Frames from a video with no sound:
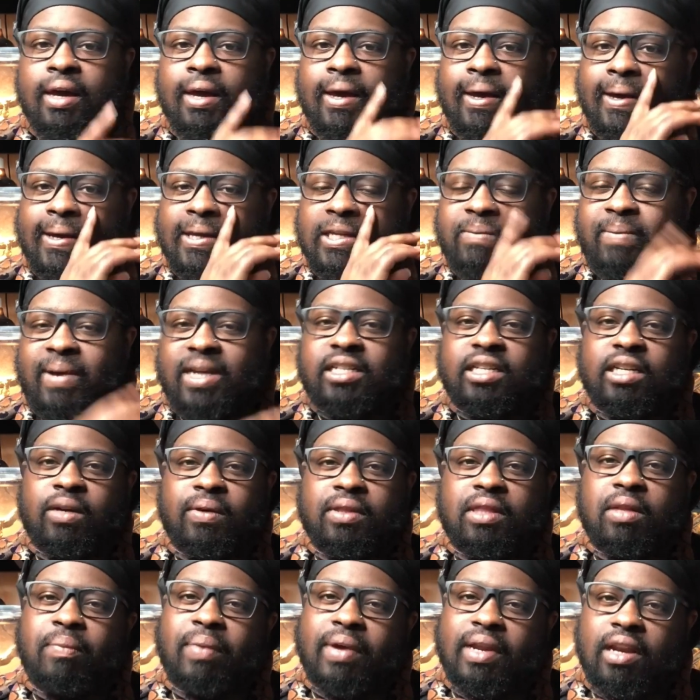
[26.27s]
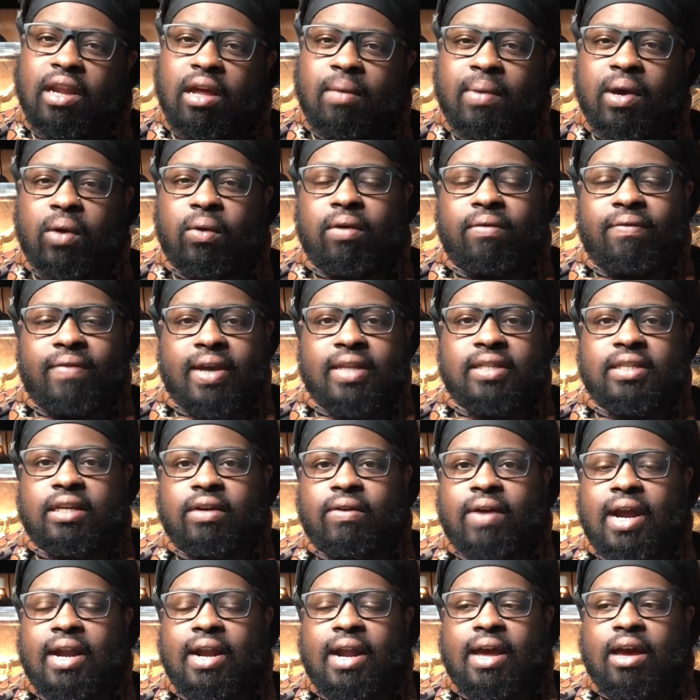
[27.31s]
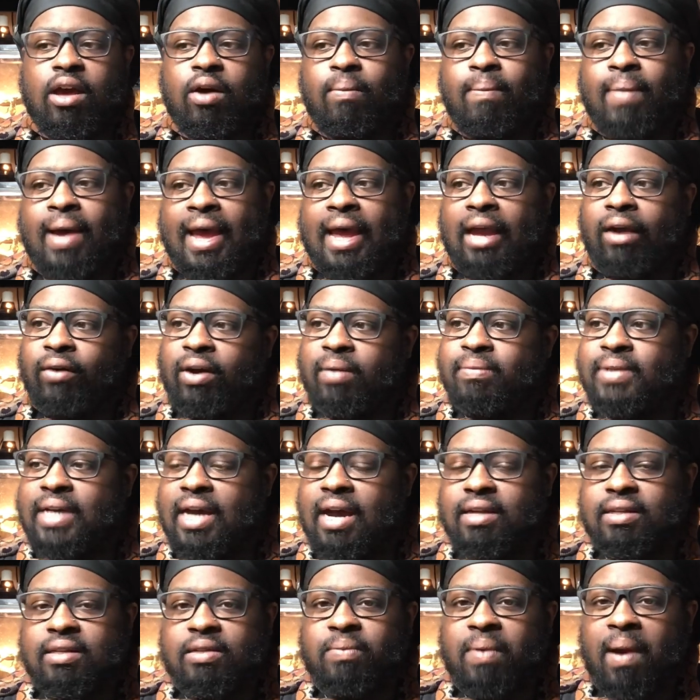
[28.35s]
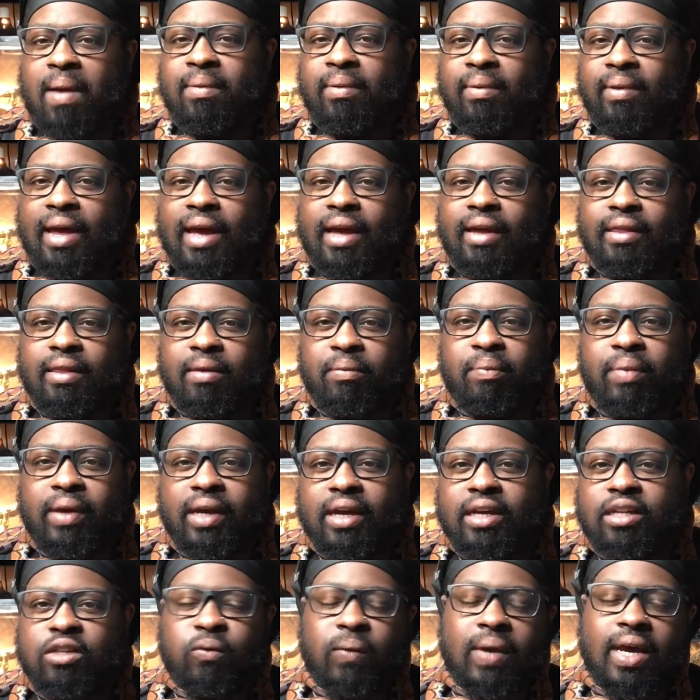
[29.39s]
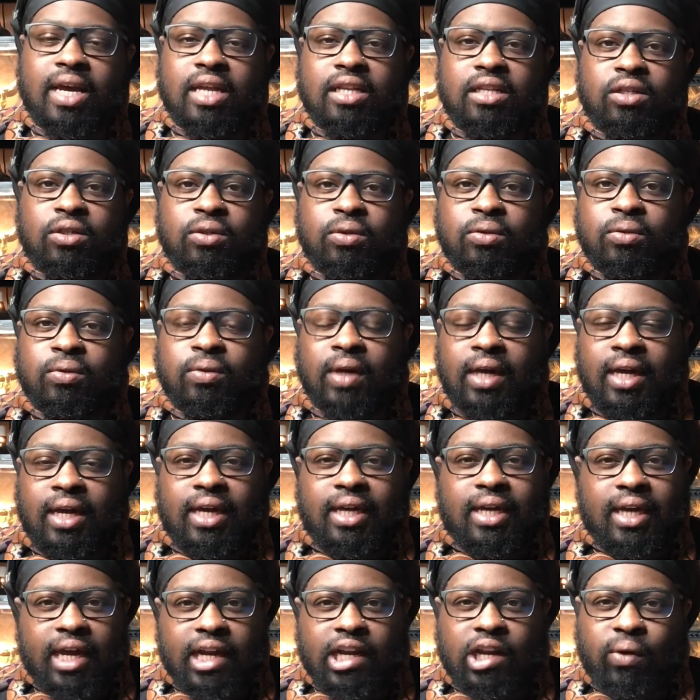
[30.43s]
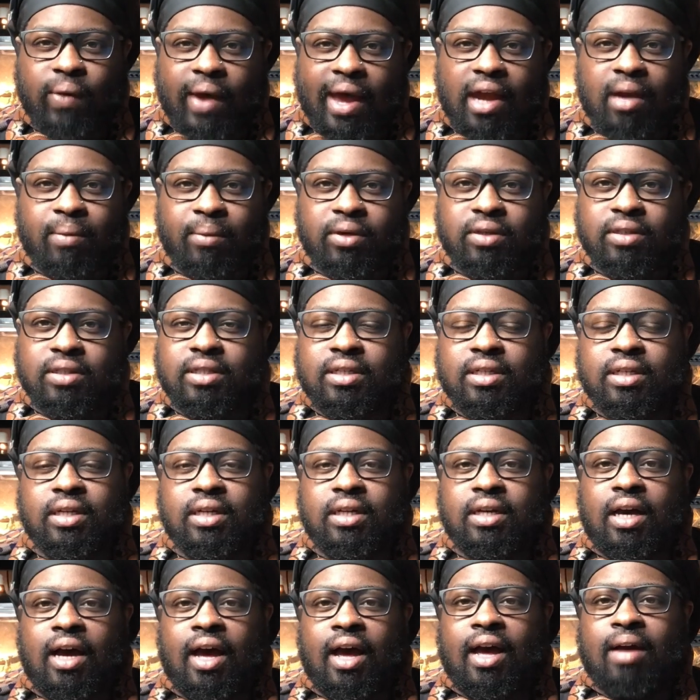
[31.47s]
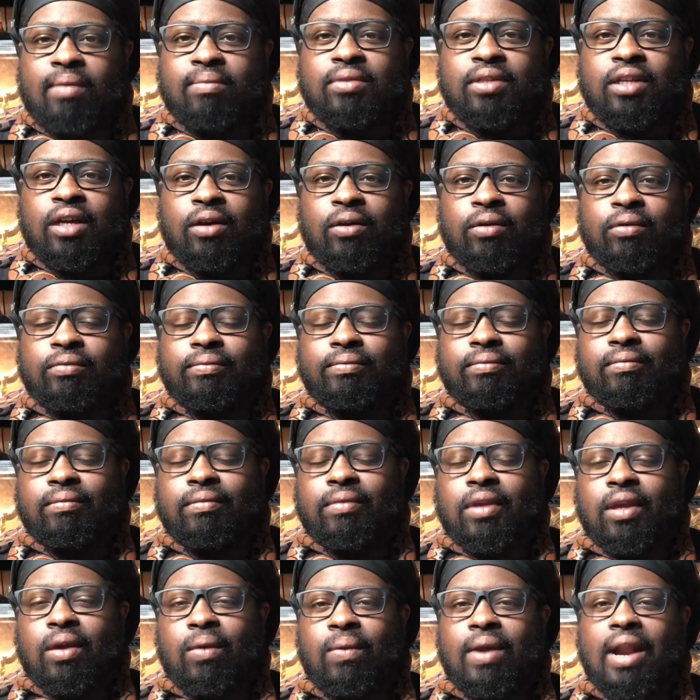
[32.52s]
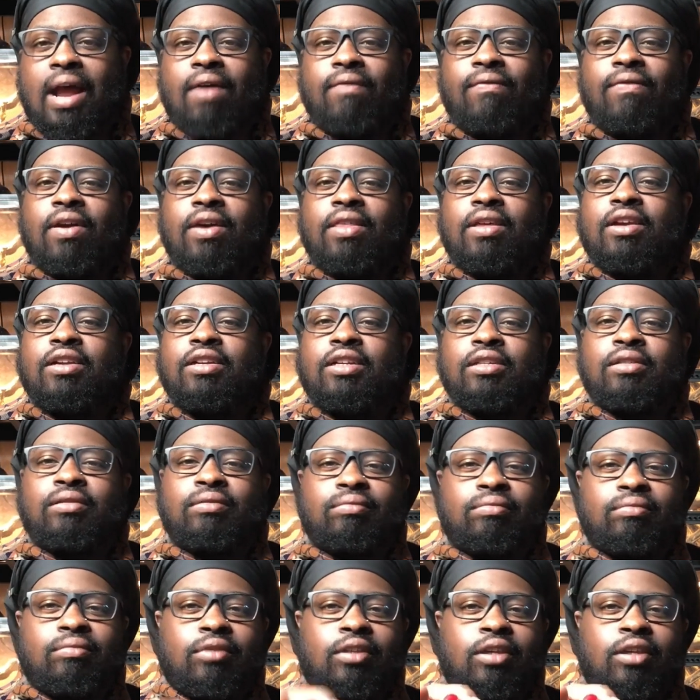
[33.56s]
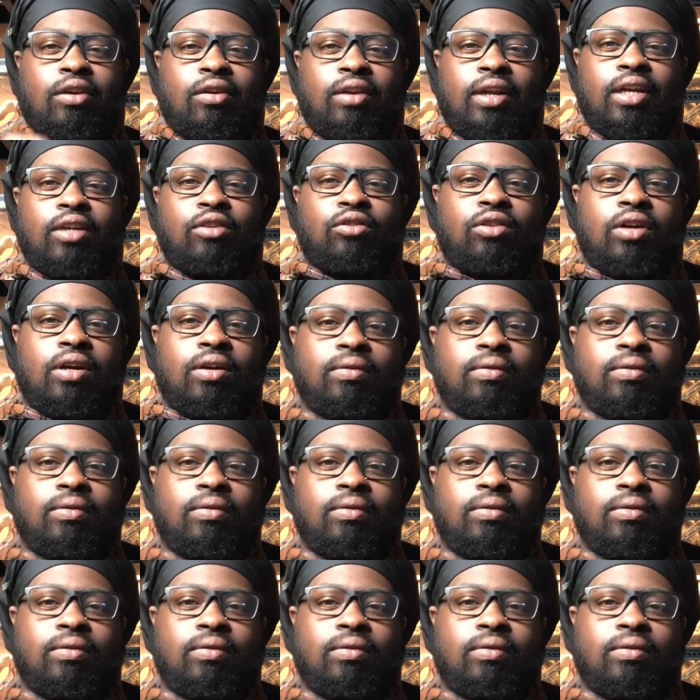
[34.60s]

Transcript: Especially with the pandemic we're facing right now, buying reptiles is probably like the biggest way to get new animals. So without further ado, cue the intro.